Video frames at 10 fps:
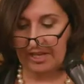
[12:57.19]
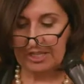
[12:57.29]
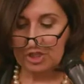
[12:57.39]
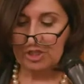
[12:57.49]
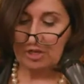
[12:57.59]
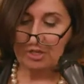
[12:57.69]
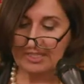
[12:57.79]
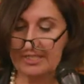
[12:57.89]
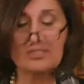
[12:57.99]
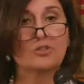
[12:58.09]
And she
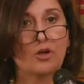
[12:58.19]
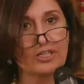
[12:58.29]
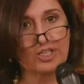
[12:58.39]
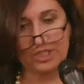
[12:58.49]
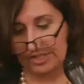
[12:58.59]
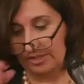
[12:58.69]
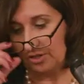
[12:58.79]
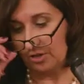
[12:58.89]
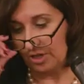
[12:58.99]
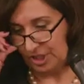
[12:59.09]
calls this
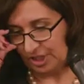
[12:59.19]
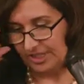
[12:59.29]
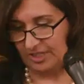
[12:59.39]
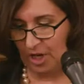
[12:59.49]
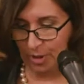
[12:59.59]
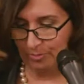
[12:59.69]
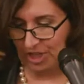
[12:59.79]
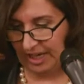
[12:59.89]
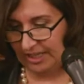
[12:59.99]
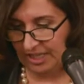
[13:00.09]
conscious
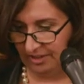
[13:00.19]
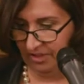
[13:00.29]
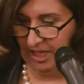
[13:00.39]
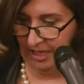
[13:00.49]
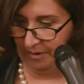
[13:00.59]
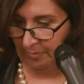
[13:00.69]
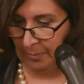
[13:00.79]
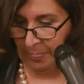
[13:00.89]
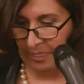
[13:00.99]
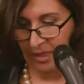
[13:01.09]
objectivity.
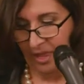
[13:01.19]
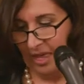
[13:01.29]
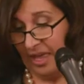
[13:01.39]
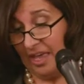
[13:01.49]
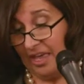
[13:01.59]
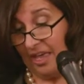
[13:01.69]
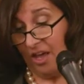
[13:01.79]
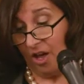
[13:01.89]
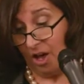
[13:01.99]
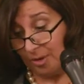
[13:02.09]

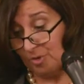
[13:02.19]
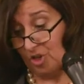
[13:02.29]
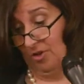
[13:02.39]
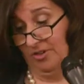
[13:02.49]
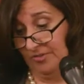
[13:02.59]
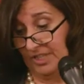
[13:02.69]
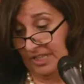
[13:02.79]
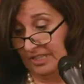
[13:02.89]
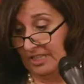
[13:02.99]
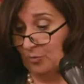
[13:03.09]
I'm
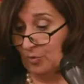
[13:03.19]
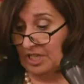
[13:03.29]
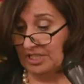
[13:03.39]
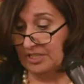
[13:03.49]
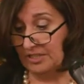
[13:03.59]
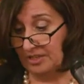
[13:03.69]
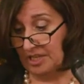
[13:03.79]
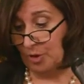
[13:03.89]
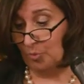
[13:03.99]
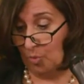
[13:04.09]
confident that we need to
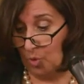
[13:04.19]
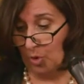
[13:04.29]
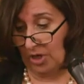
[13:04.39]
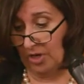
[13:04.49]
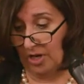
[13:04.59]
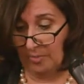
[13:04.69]
think more